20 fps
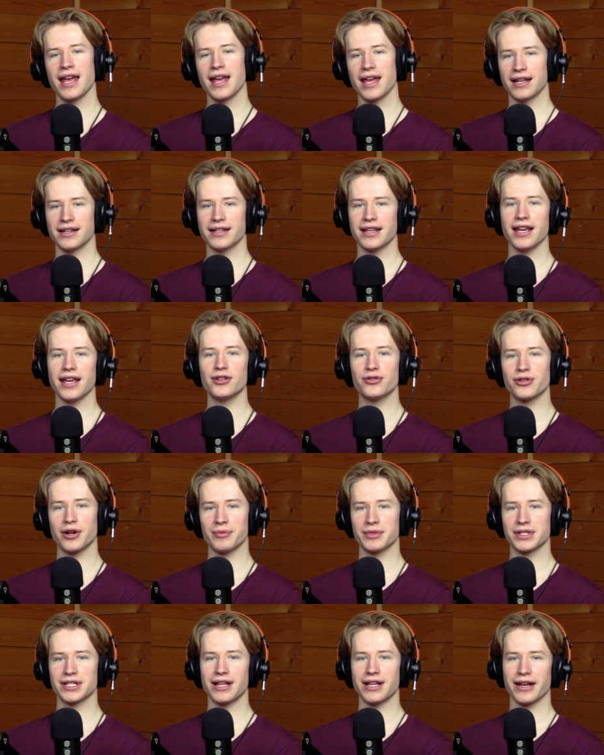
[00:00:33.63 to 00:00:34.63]
and
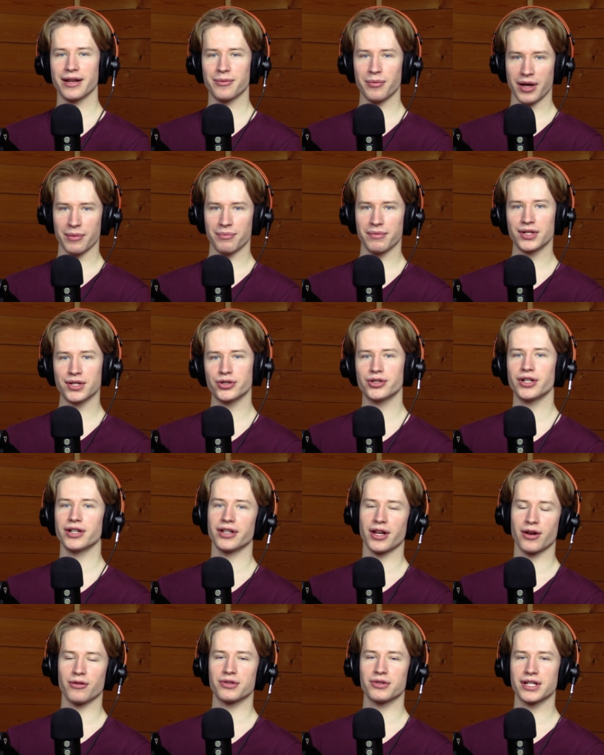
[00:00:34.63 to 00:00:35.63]
K-dramas like My Mister
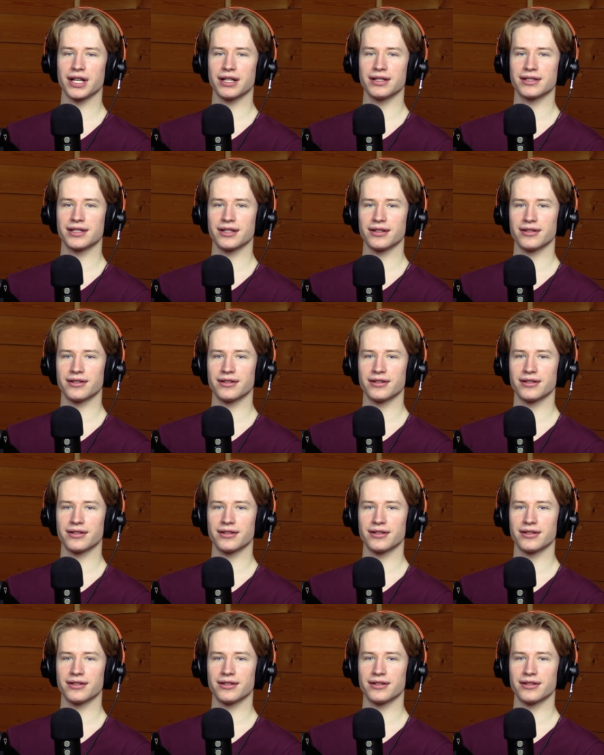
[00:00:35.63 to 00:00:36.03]
and Hotel